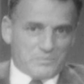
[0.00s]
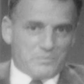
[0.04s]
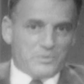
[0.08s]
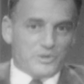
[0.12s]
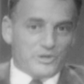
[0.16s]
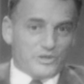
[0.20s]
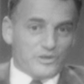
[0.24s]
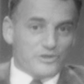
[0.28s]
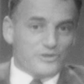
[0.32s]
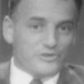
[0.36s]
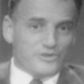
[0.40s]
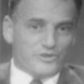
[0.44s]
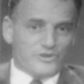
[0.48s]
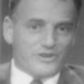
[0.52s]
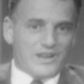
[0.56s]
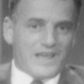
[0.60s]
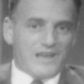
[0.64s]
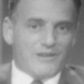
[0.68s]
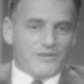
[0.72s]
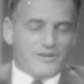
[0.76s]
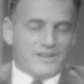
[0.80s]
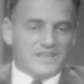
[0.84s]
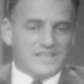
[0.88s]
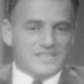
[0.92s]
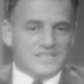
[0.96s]
the producer
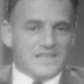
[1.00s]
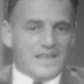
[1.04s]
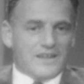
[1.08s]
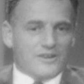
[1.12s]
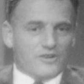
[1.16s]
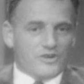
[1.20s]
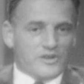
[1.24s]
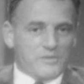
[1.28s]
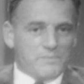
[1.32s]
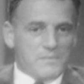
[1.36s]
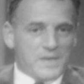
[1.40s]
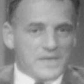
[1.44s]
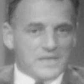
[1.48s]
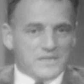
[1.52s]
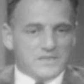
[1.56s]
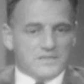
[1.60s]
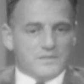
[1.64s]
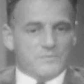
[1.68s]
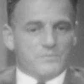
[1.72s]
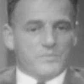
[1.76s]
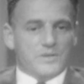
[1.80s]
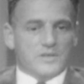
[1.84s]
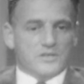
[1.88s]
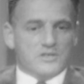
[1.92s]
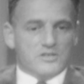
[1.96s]
nowadays not only makes
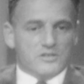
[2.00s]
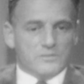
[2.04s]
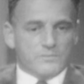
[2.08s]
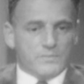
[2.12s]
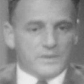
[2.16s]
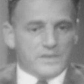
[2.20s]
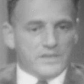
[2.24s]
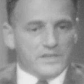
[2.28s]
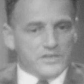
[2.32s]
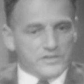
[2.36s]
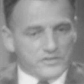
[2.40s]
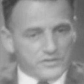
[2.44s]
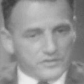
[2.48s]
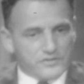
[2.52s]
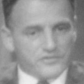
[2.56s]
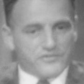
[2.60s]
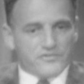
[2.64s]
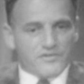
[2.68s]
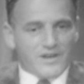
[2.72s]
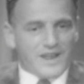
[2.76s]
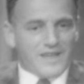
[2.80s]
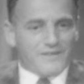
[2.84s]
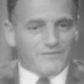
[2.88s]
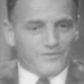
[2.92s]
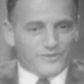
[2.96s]
the picture, but he should
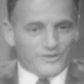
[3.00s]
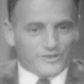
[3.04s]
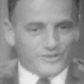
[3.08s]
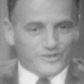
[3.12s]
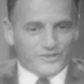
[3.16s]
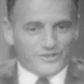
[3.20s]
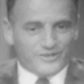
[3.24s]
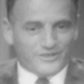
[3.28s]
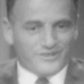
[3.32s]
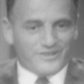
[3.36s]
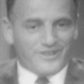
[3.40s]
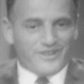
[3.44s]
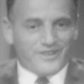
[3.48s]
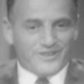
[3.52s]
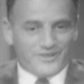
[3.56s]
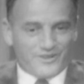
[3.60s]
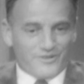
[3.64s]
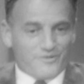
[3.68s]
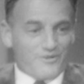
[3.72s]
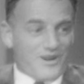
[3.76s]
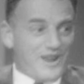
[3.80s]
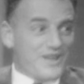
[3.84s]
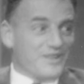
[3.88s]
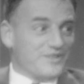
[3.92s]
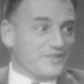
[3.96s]
travel
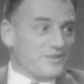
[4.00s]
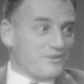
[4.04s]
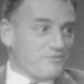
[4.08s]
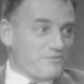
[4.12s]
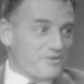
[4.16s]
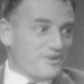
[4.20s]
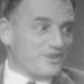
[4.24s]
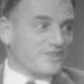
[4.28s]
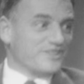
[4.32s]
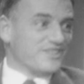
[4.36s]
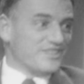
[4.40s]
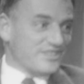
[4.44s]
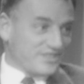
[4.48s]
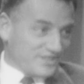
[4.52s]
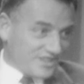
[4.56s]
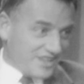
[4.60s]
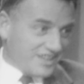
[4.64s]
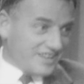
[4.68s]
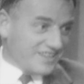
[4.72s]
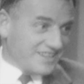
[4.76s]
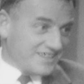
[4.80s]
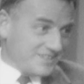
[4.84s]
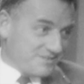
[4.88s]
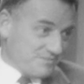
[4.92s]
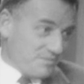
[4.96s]
around the world to
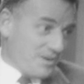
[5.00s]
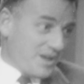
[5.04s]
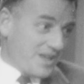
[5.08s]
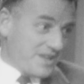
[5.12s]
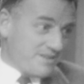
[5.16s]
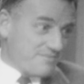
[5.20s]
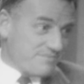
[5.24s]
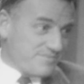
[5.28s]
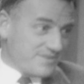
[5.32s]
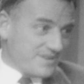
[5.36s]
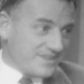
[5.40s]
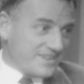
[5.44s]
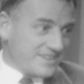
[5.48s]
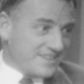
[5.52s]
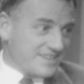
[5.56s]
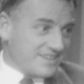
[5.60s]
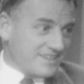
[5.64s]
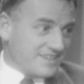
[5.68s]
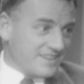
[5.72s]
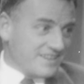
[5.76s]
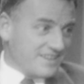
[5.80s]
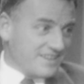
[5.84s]
sell it, in my opinion.